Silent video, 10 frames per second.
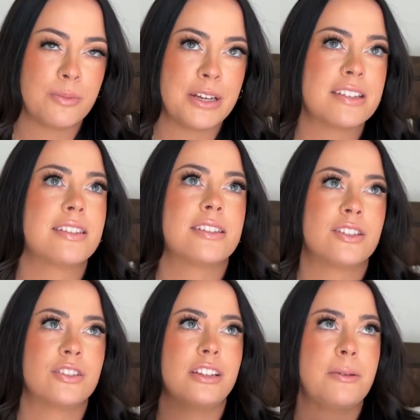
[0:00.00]
because it's
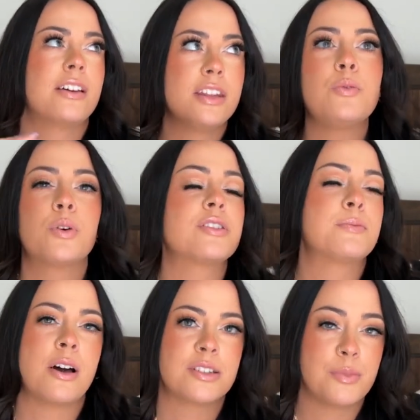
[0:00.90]
literally the worst
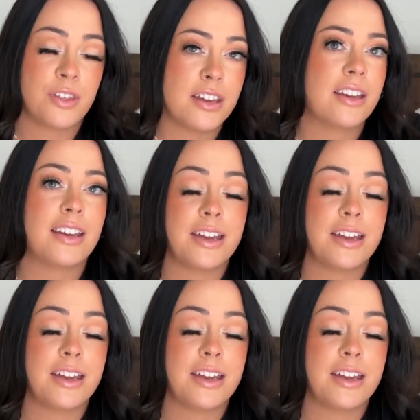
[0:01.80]
possible thing